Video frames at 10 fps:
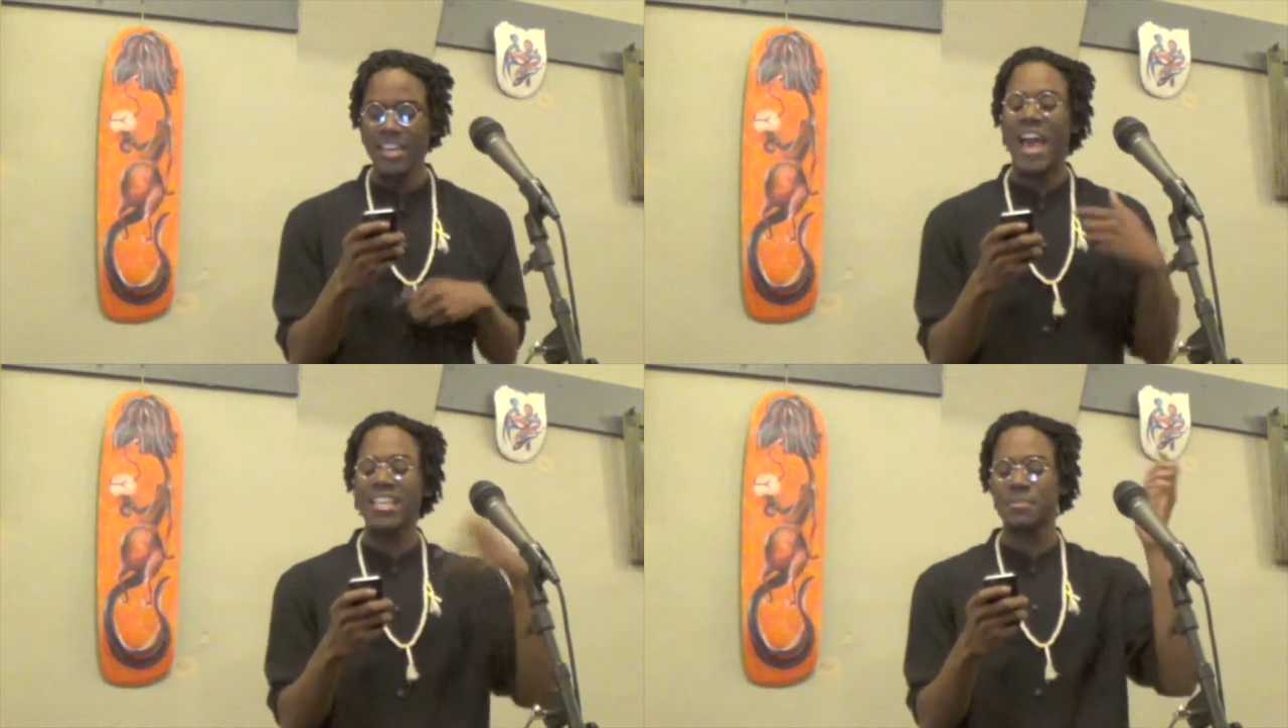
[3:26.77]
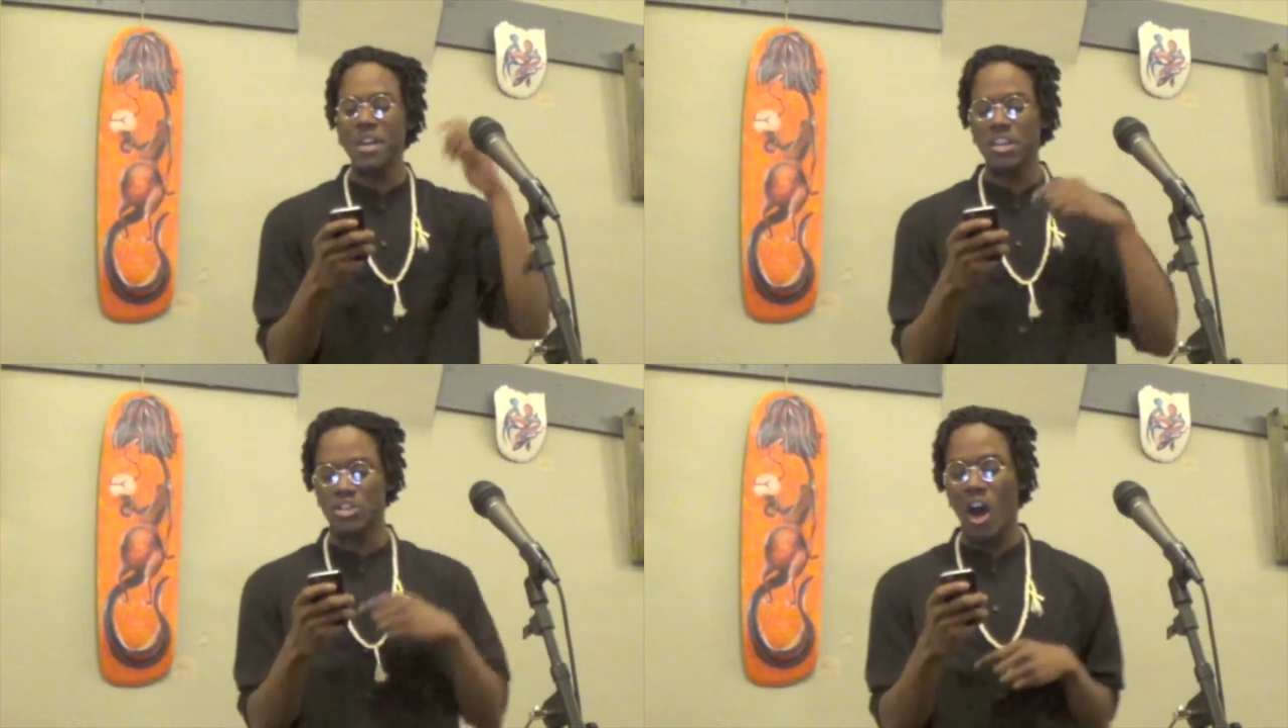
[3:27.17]
Cast
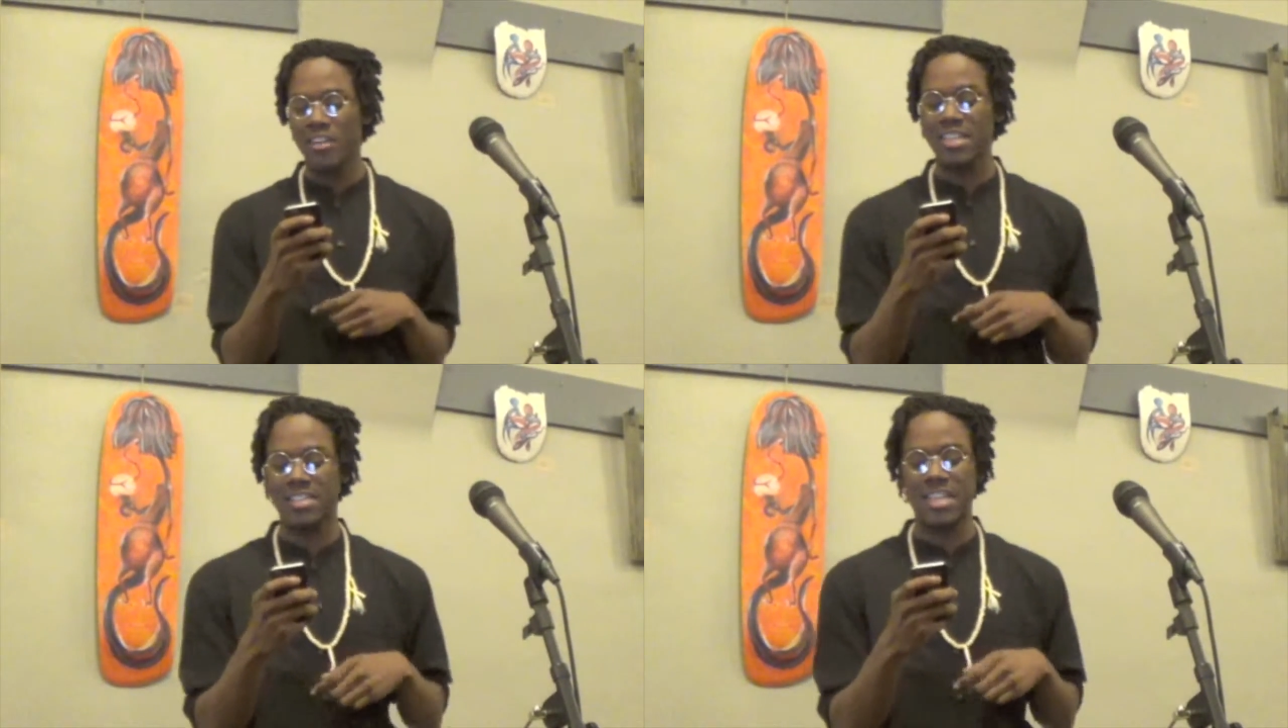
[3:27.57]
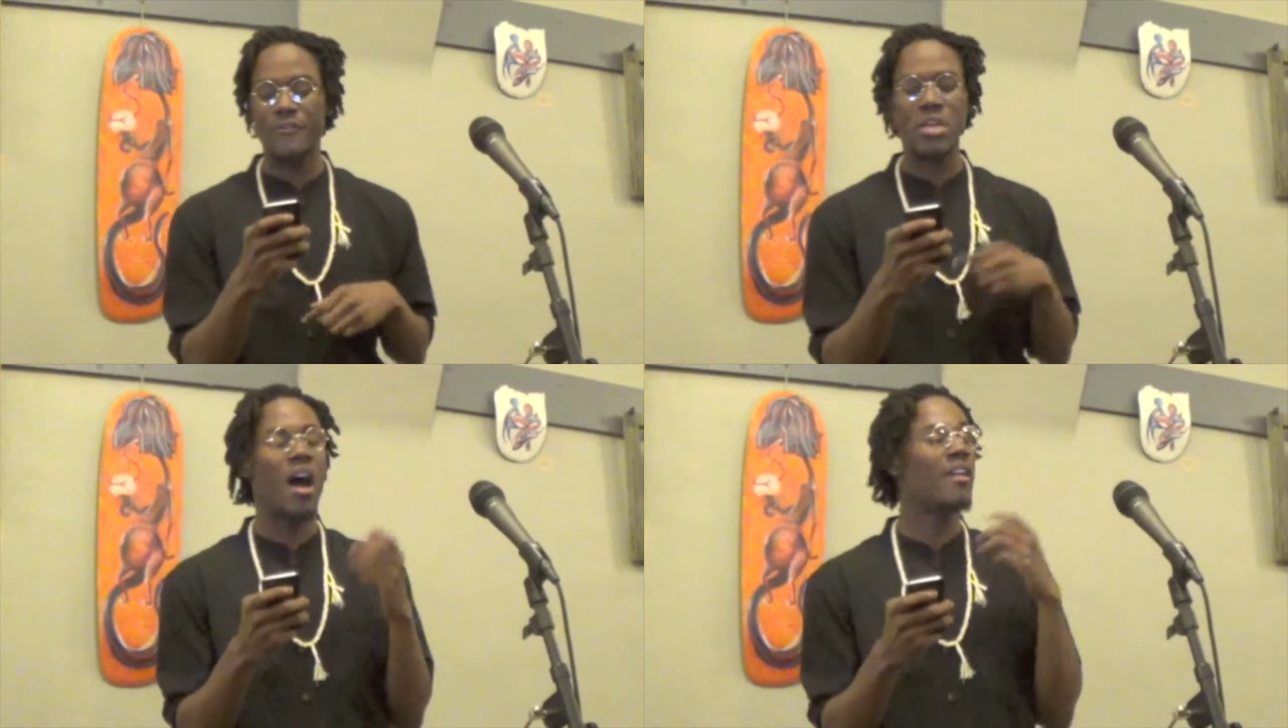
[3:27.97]
me in the darkness, and
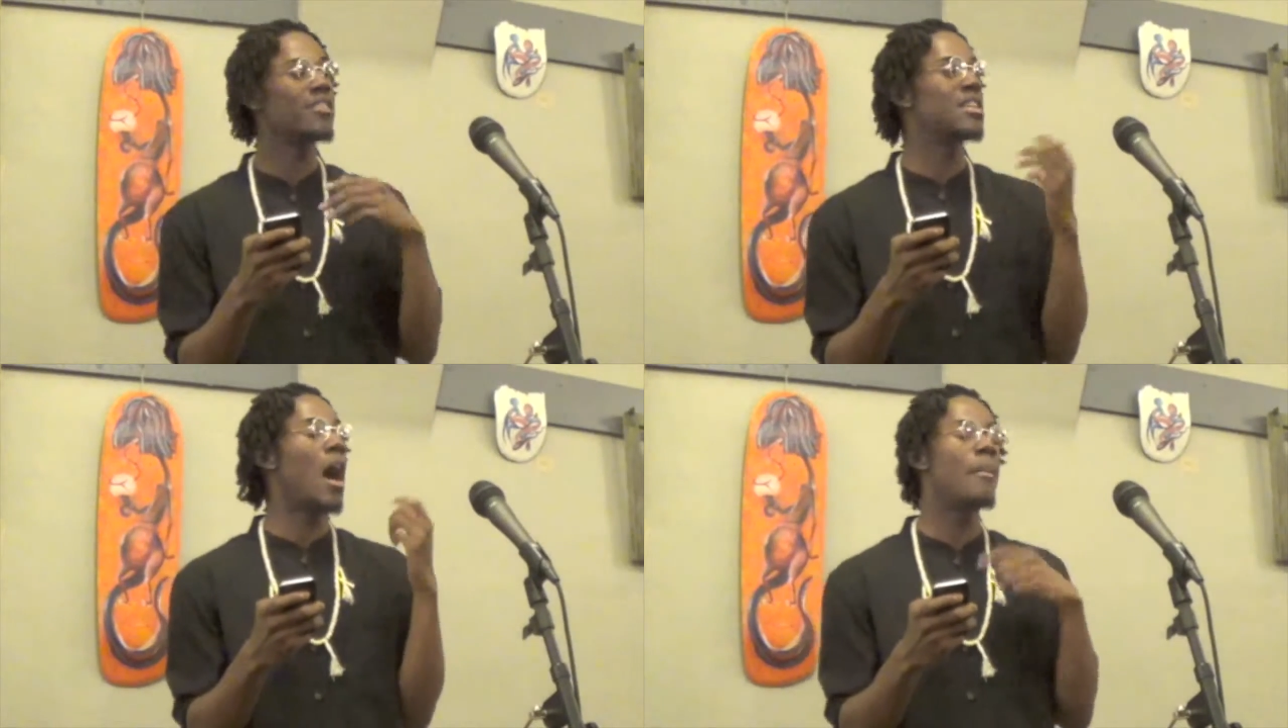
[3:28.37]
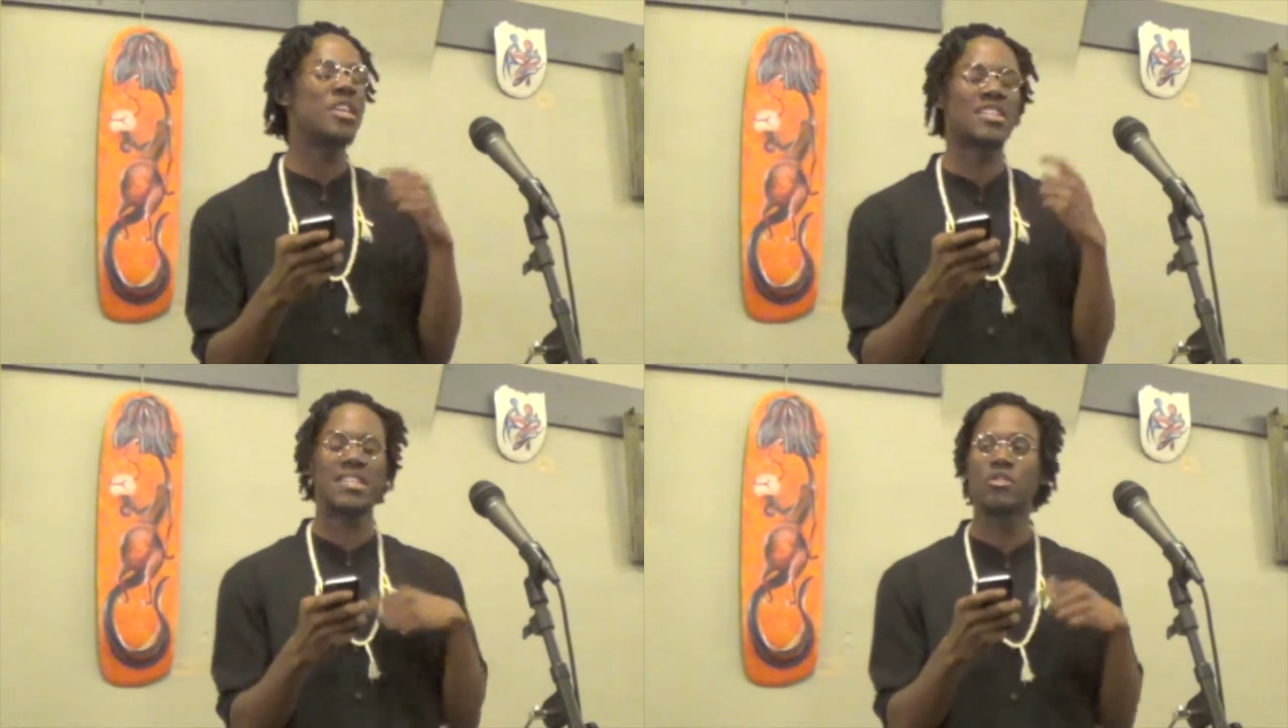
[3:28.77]
even hum
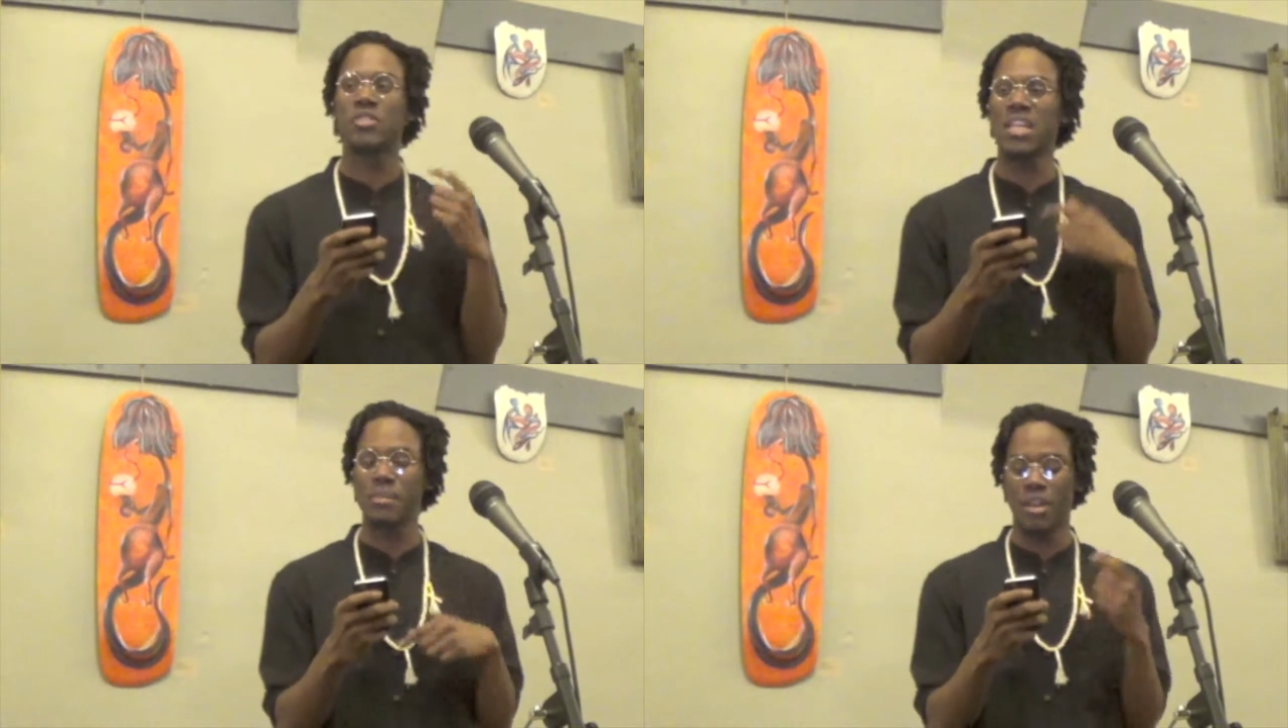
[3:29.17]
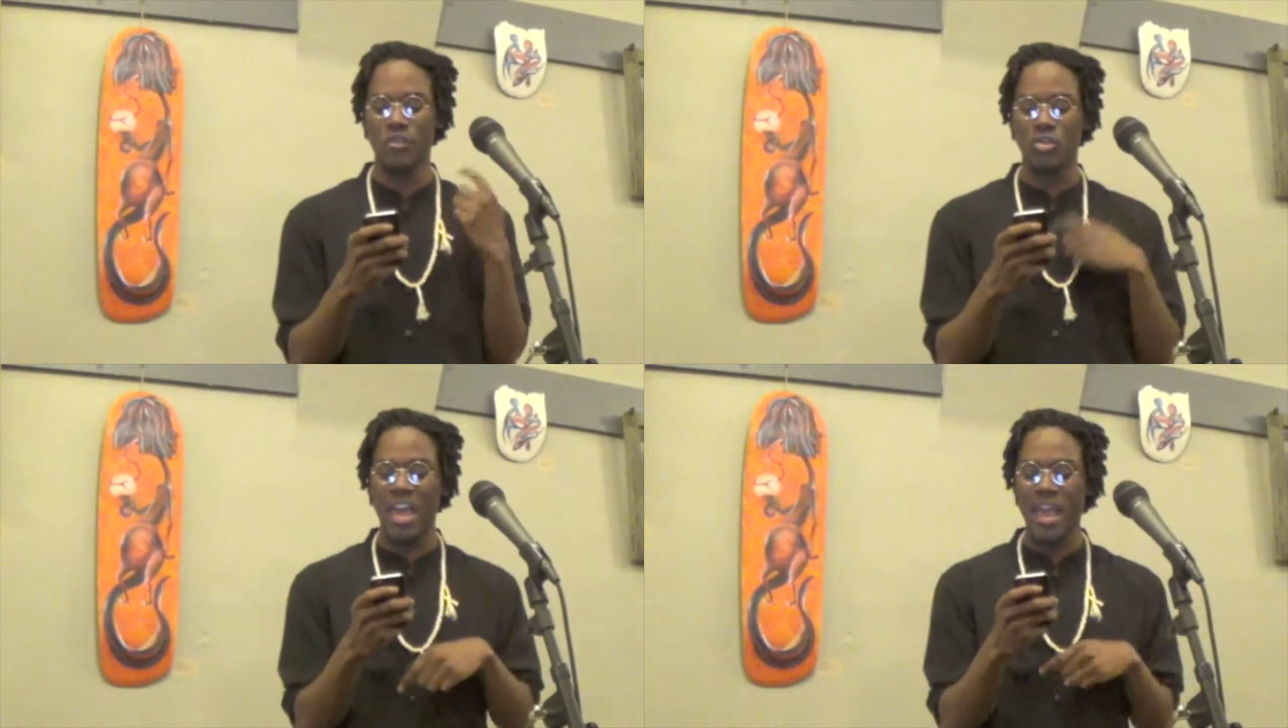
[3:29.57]
humming a single syllable of
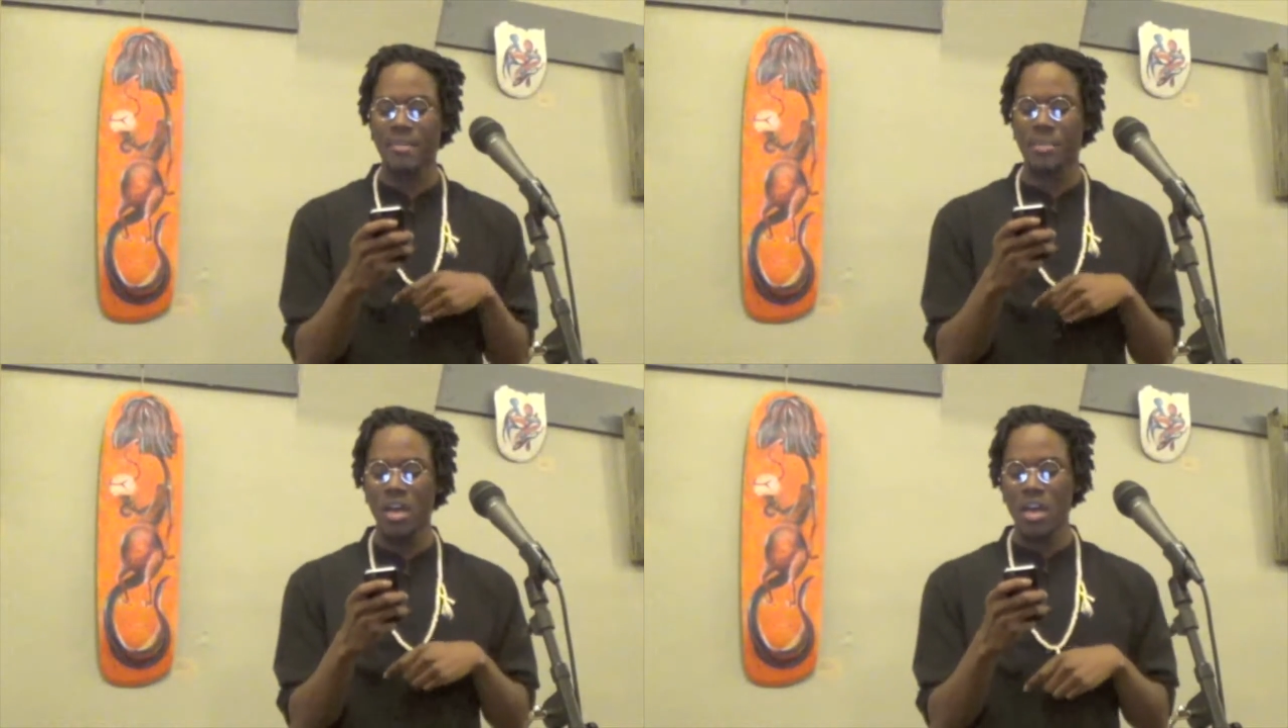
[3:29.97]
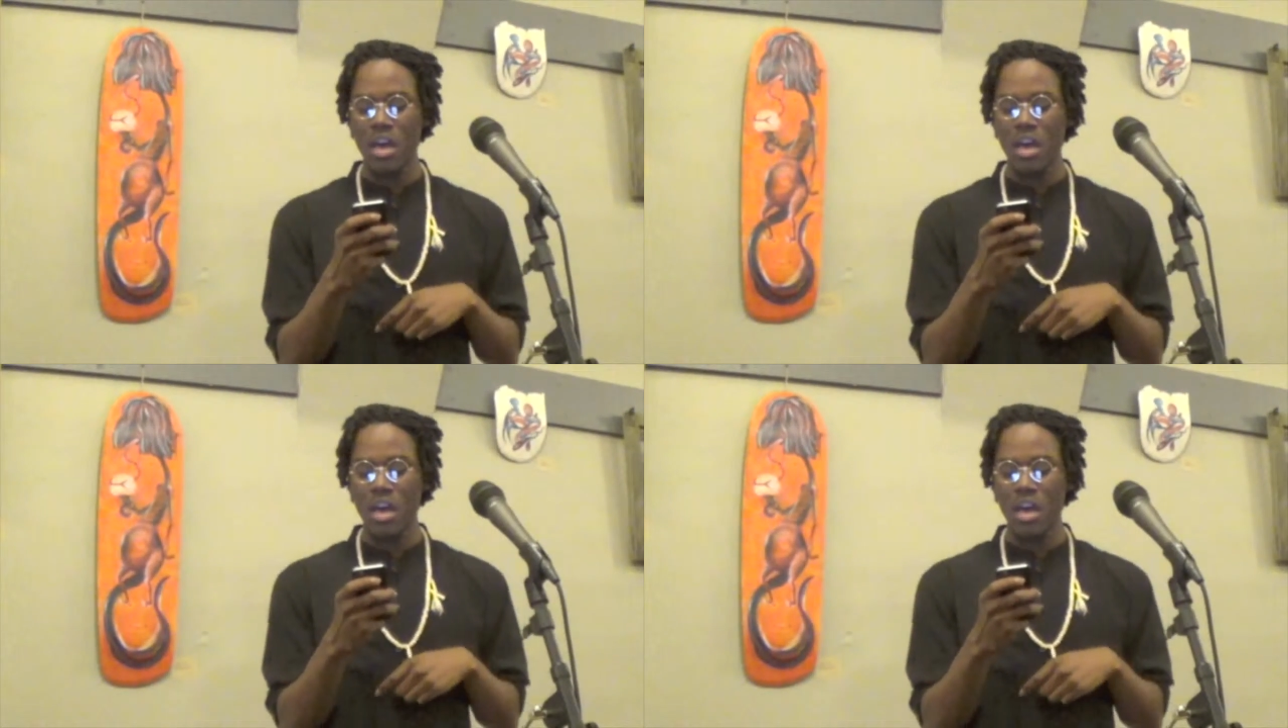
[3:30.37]
your name